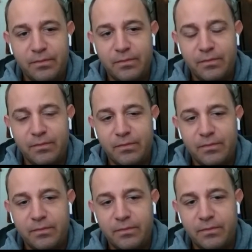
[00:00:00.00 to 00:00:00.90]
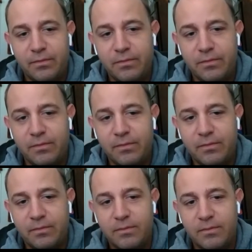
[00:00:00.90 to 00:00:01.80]

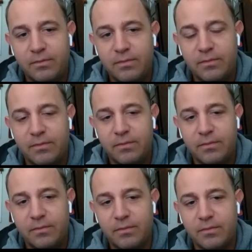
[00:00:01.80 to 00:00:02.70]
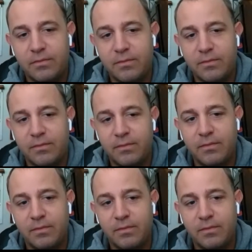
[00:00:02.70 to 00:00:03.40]
(not speaking)